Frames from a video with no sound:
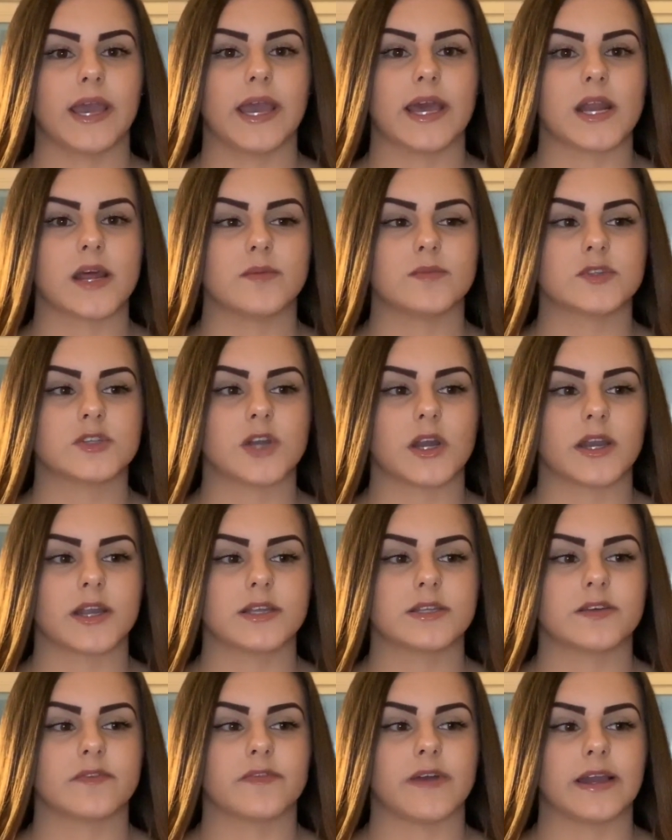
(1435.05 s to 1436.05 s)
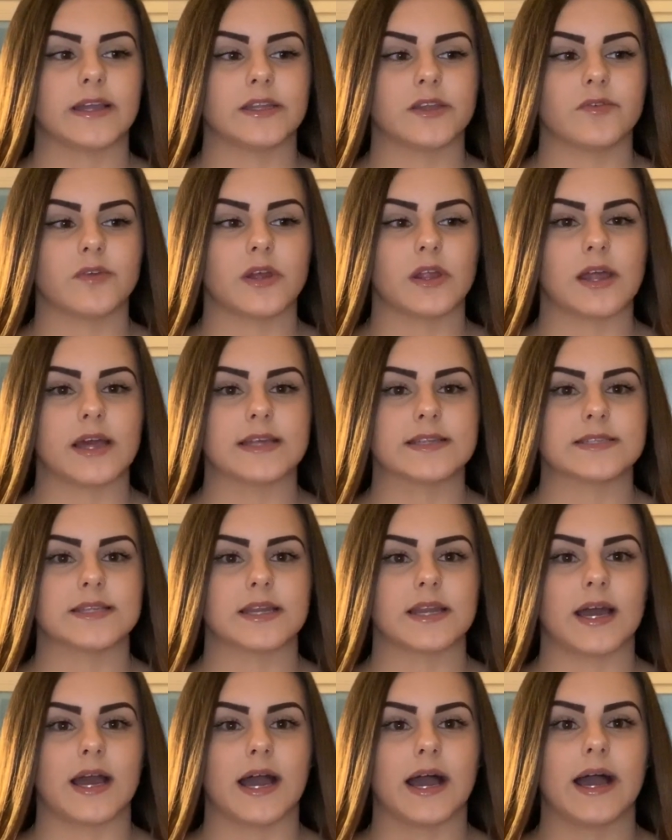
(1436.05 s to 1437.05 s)
and I'm starting to finally realize
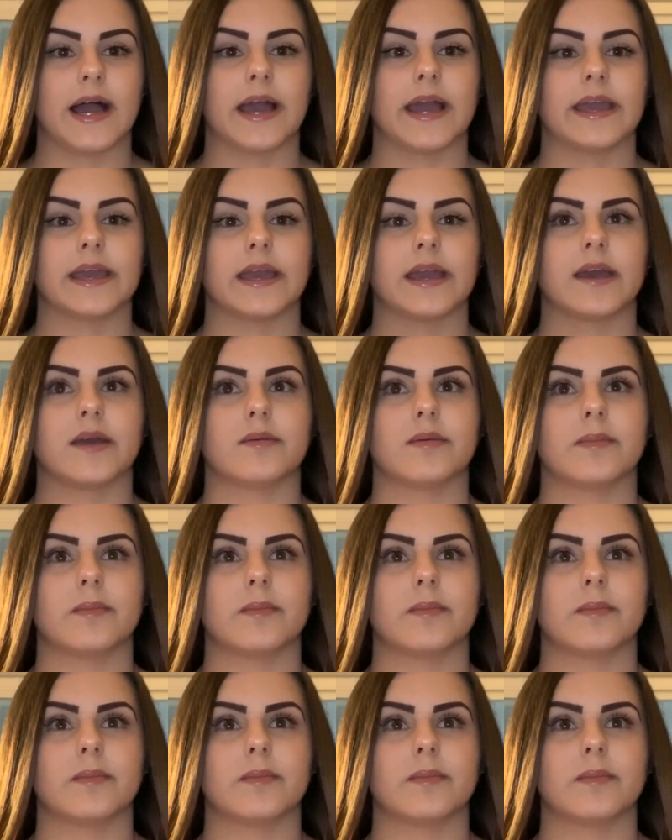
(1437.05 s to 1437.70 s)
that I